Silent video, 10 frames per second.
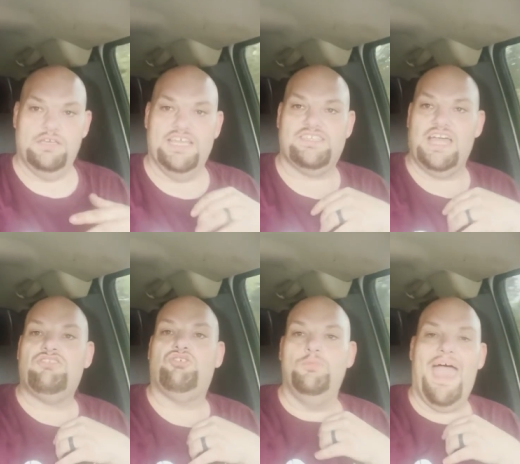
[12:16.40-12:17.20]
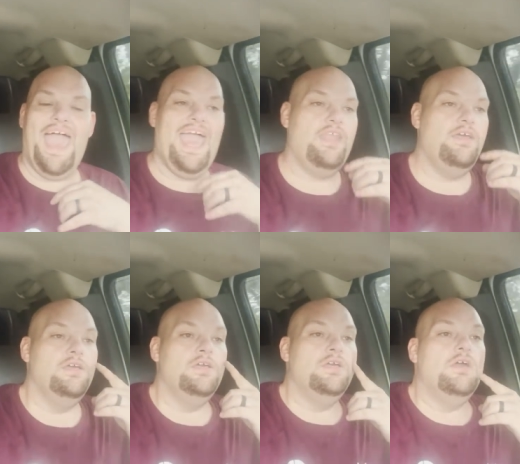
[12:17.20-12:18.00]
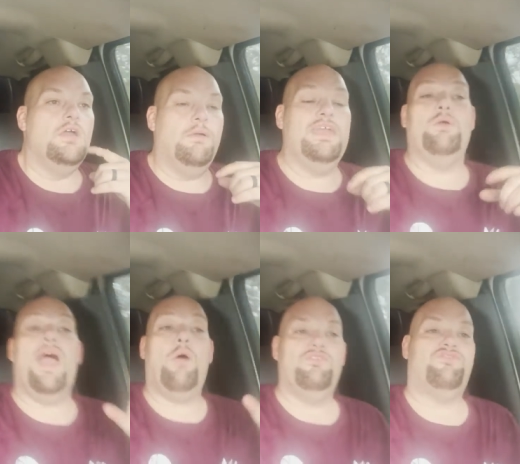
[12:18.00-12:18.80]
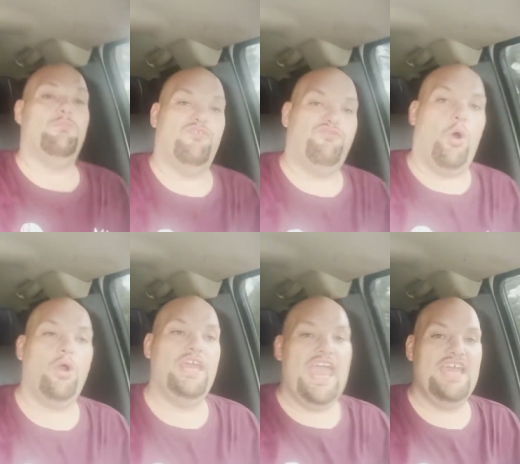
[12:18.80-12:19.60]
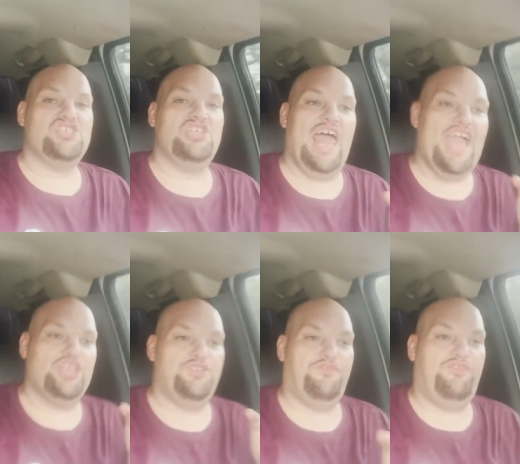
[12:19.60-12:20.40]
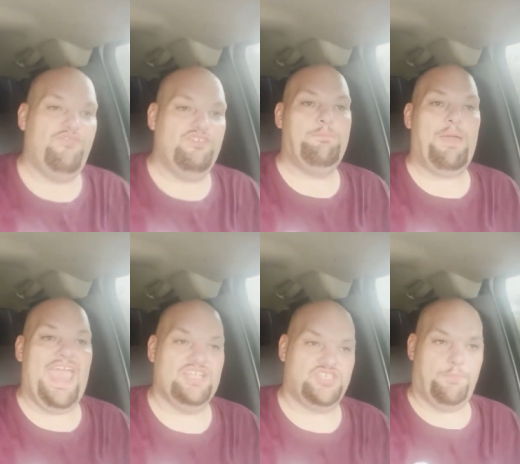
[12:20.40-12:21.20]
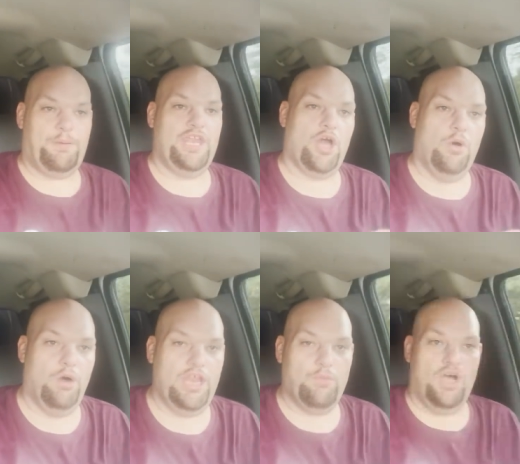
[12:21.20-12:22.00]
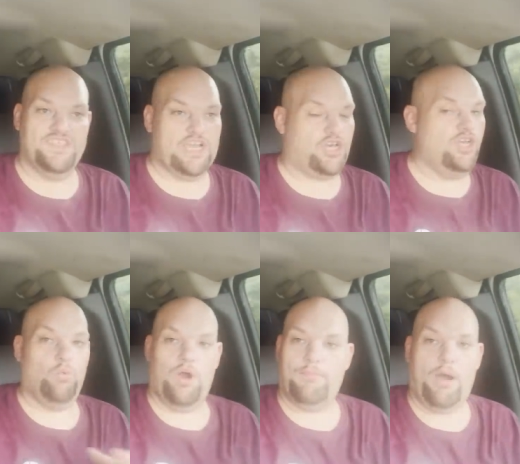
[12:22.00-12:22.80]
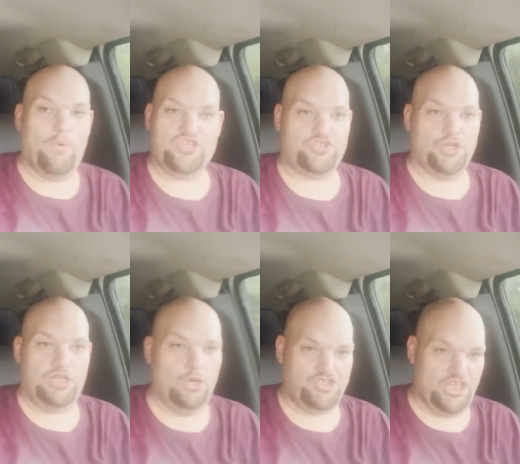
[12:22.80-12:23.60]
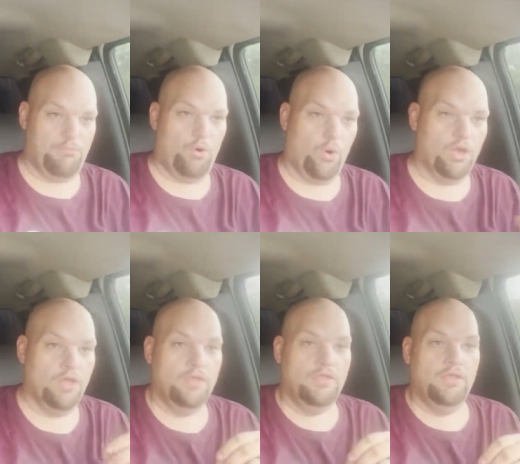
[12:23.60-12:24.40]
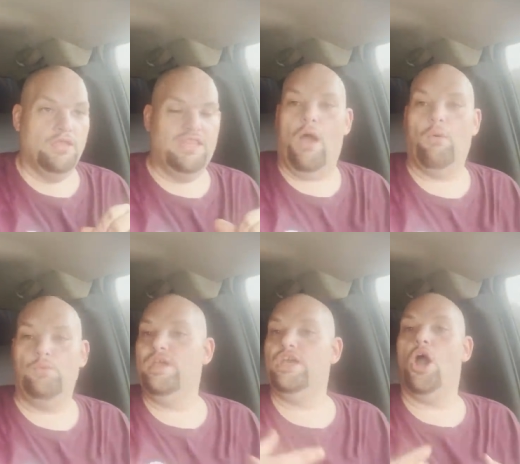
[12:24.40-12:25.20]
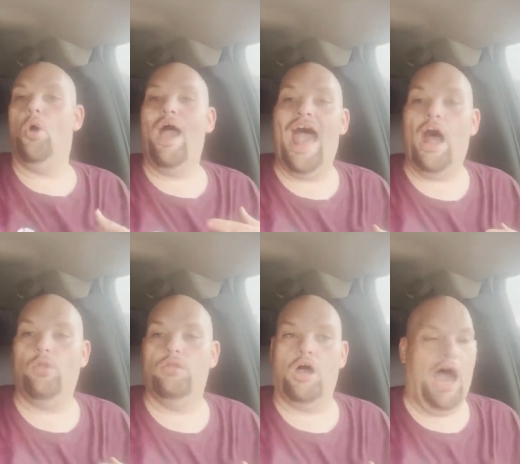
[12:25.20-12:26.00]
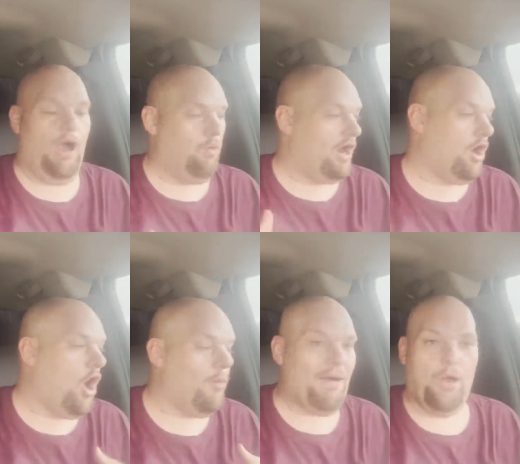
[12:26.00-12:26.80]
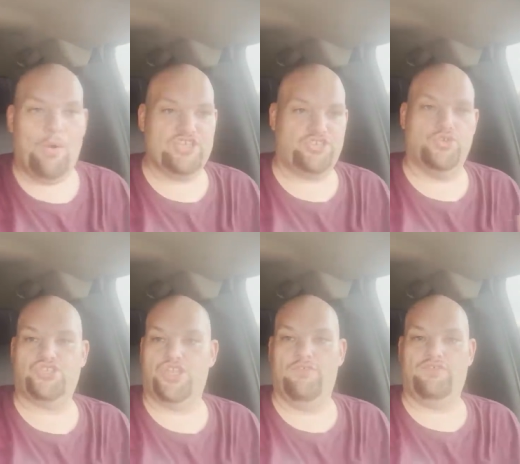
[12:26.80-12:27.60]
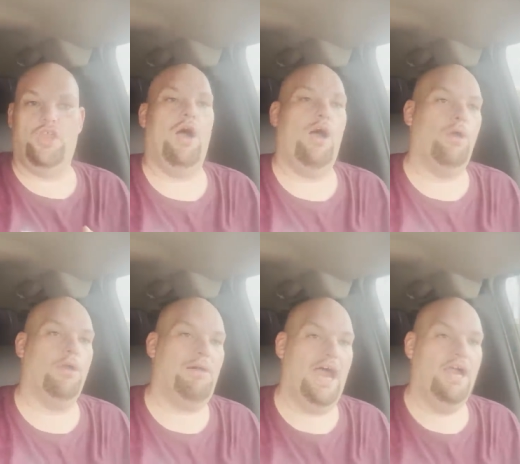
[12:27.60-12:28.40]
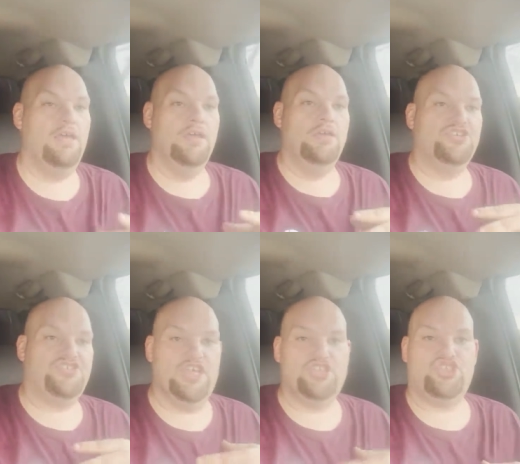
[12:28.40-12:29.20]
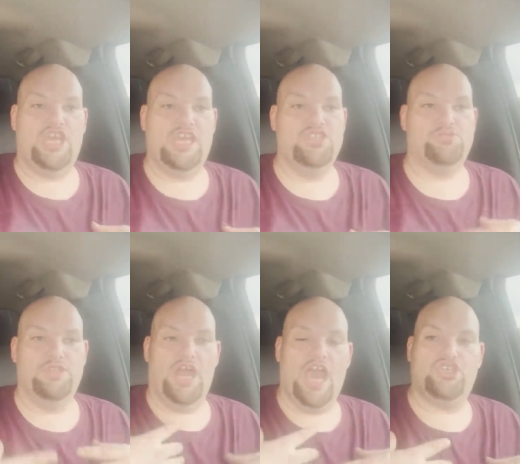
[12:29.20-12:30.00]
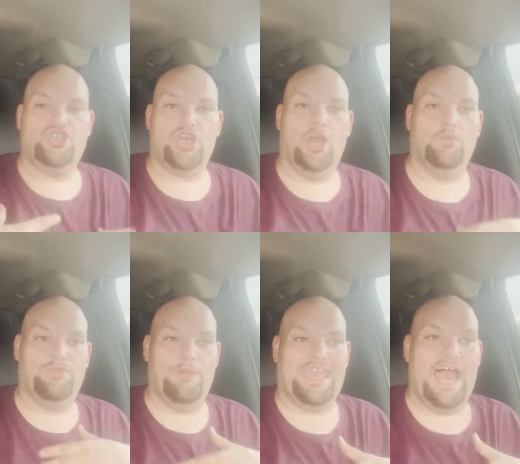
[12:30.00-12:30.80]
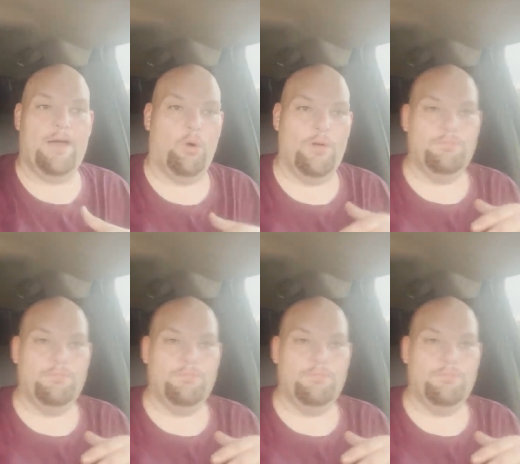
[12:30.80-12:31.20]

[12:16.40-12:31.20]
it's not too bad. But anyway, I went from a forty-eight slash fifty pants, depending on what it was. I couldn't wear my Western clothes anymore. Now, when we go out, I wear all my Western stuff. You know, I wear my Cinch jeans with a nice shirt, with my cowboy